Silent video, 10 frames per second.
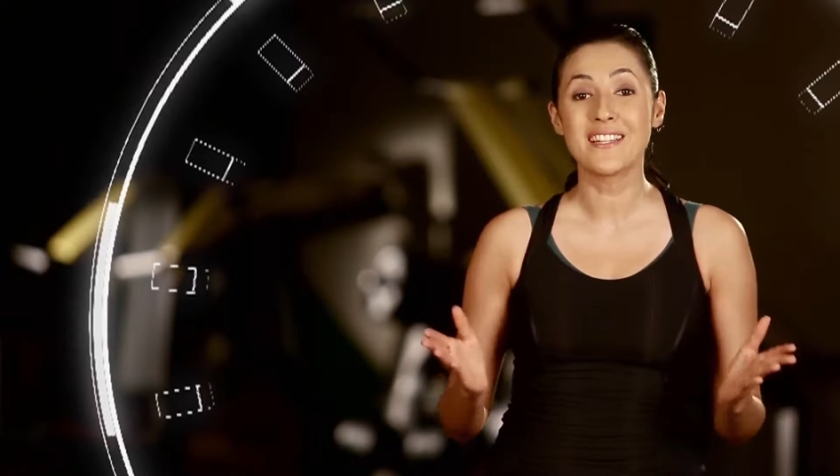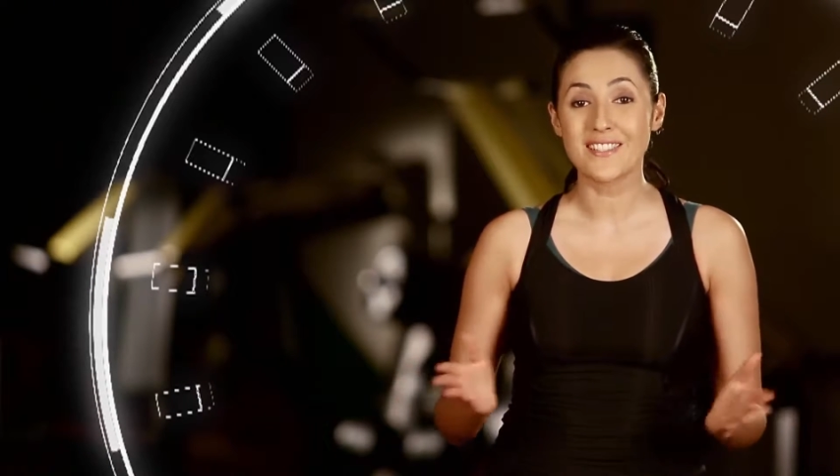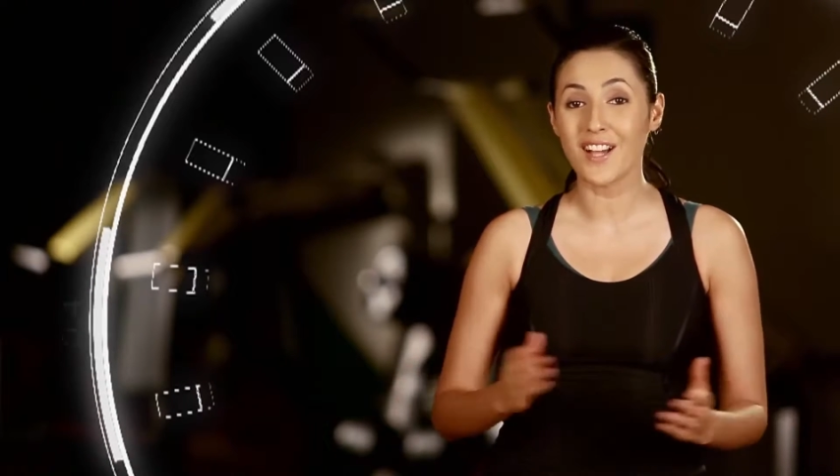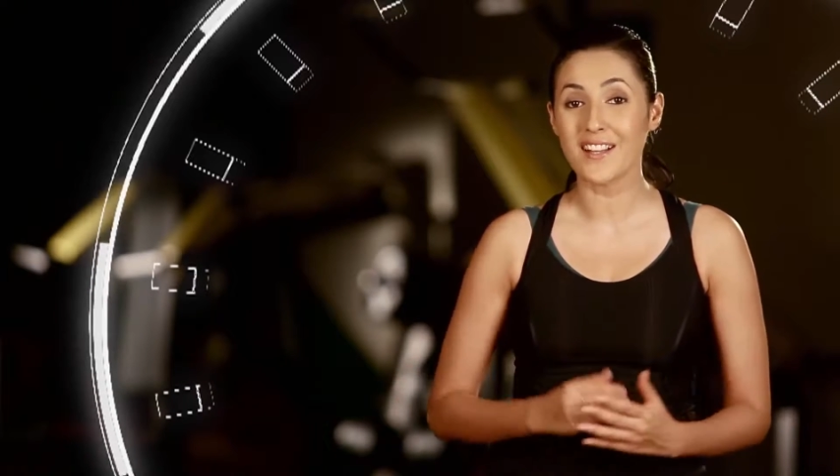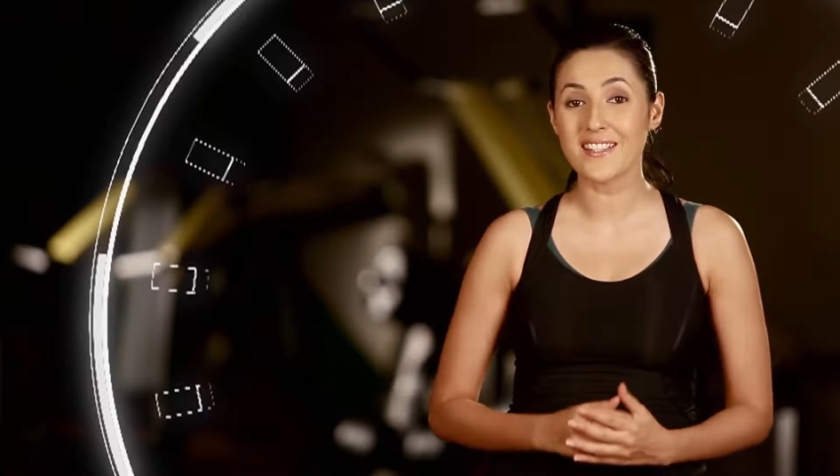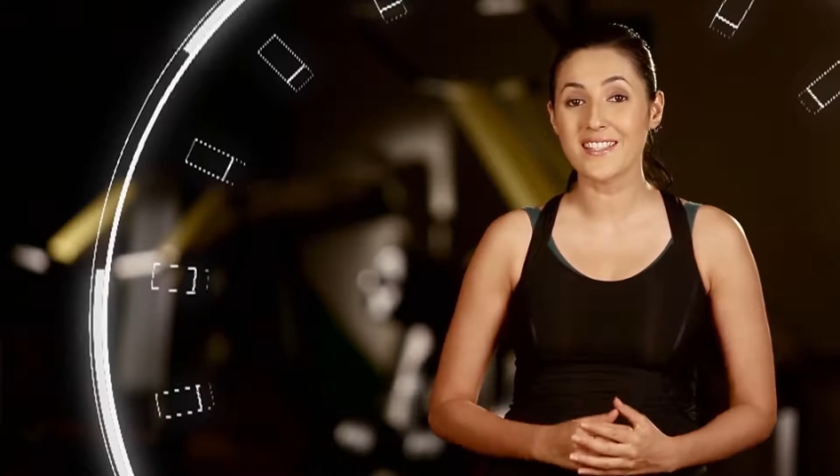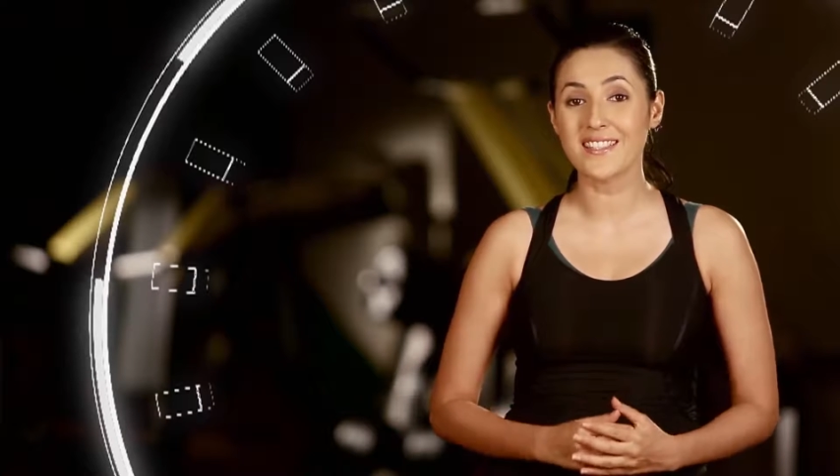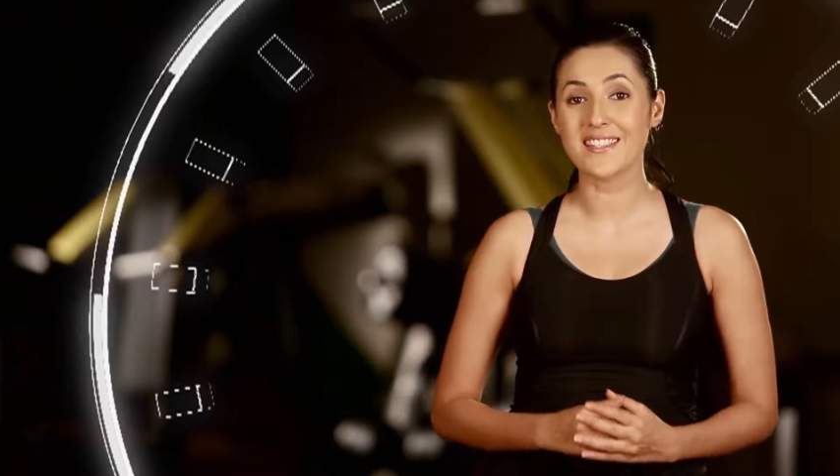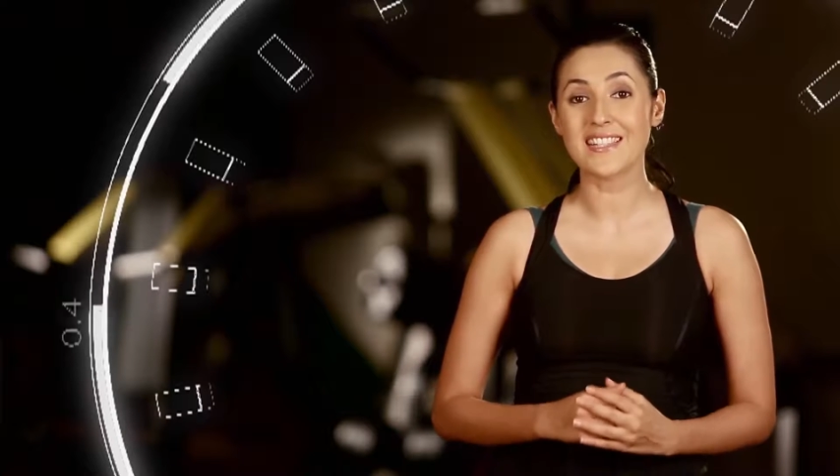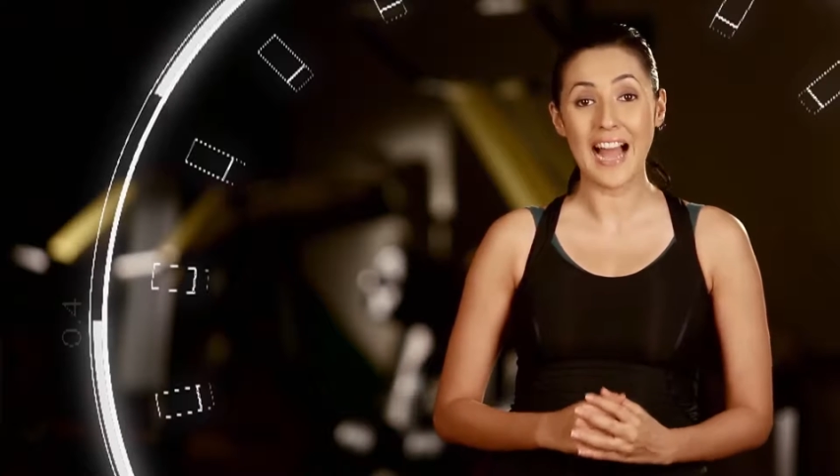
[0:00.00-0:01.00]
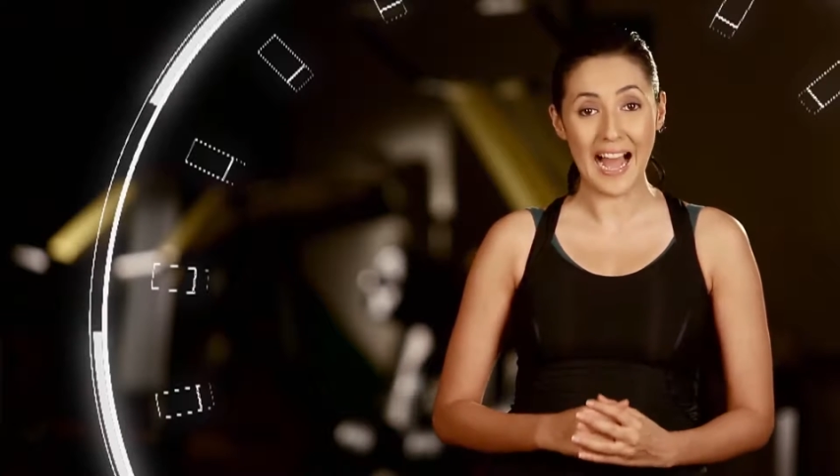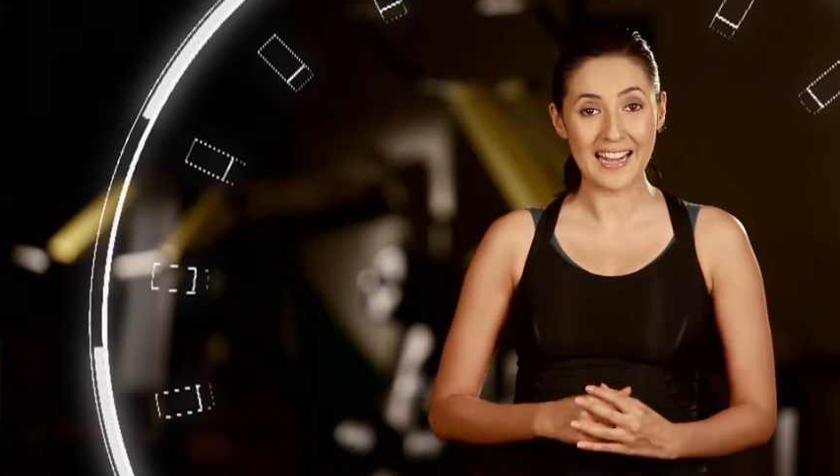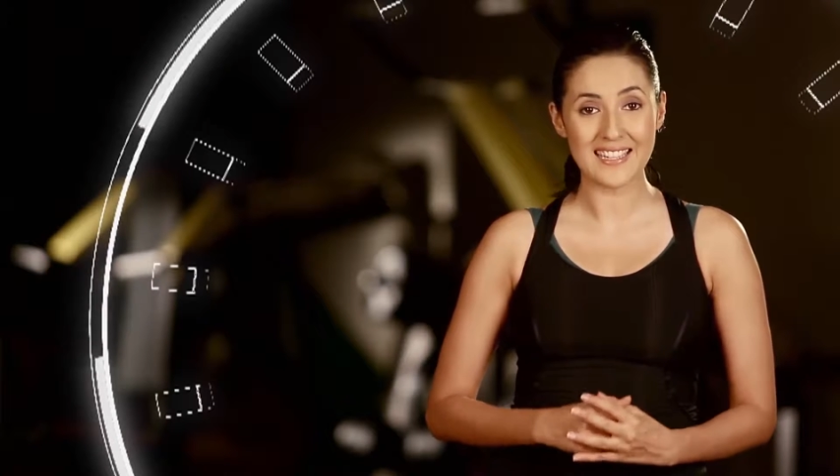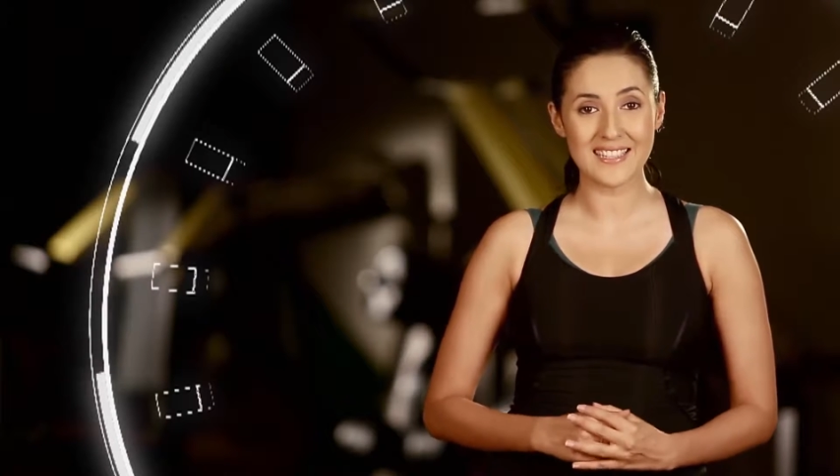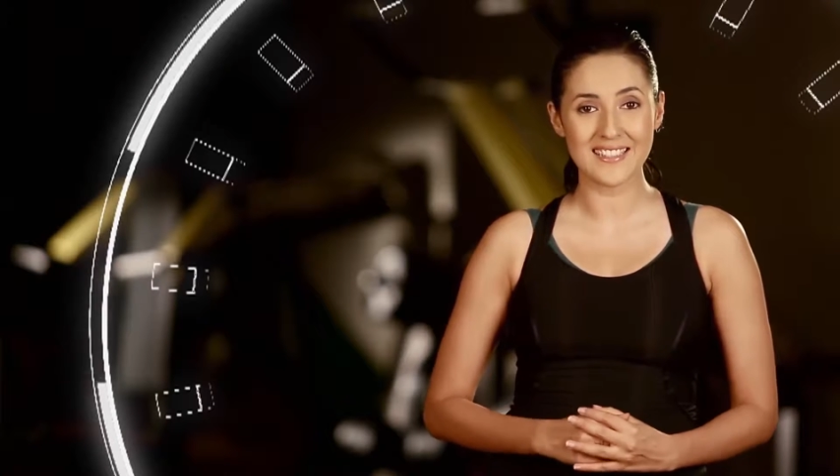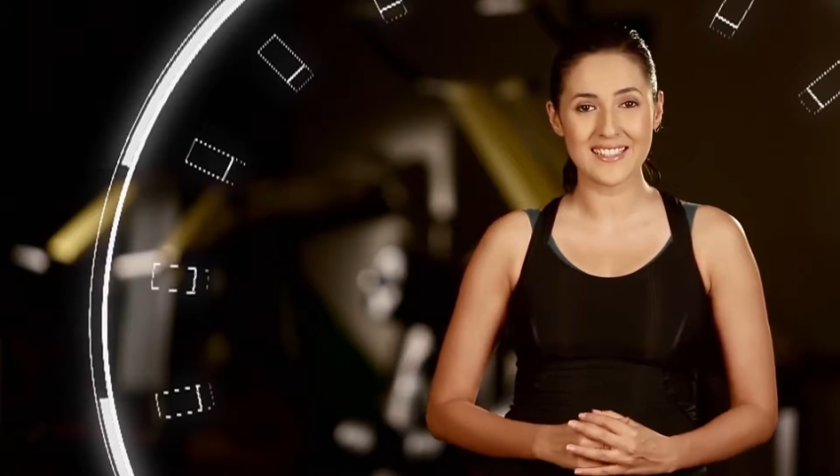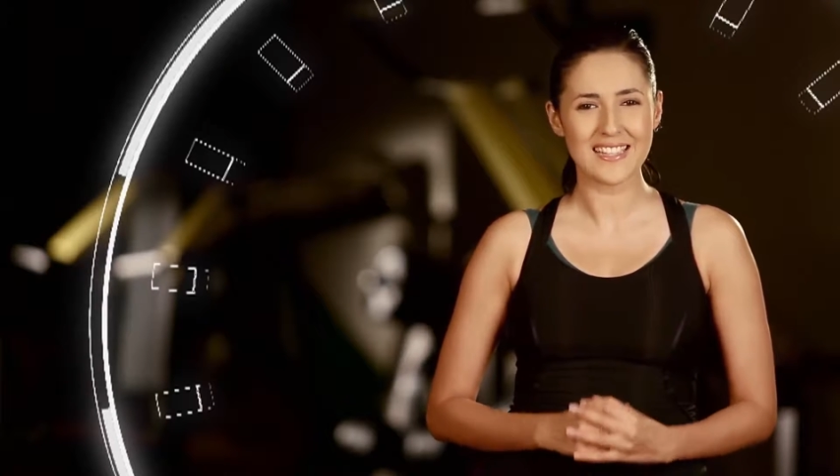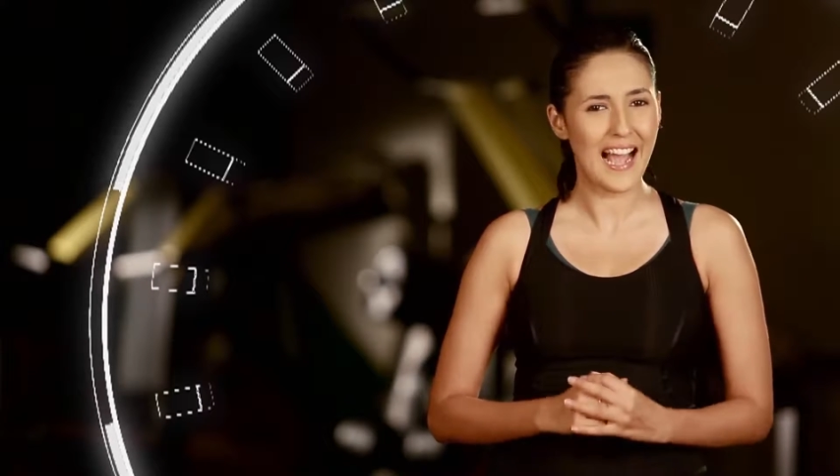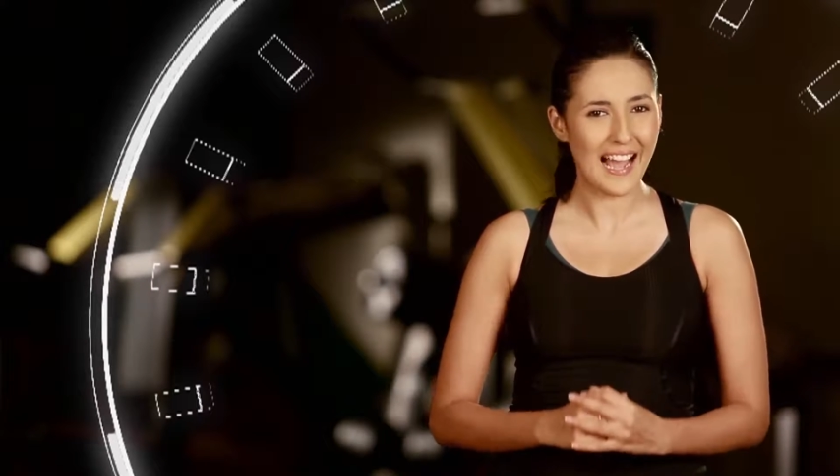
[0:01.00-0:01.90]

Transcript: dancers, actors,